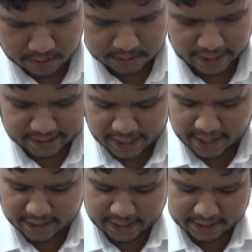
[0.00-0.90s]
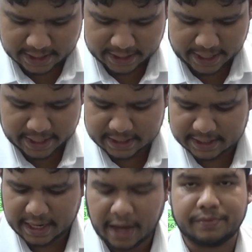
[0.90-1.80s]
Just under section 10 is
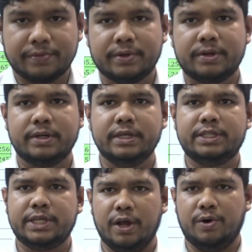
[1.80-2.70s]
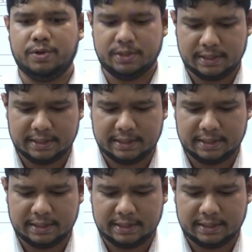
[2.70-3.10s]
enough. Disallow.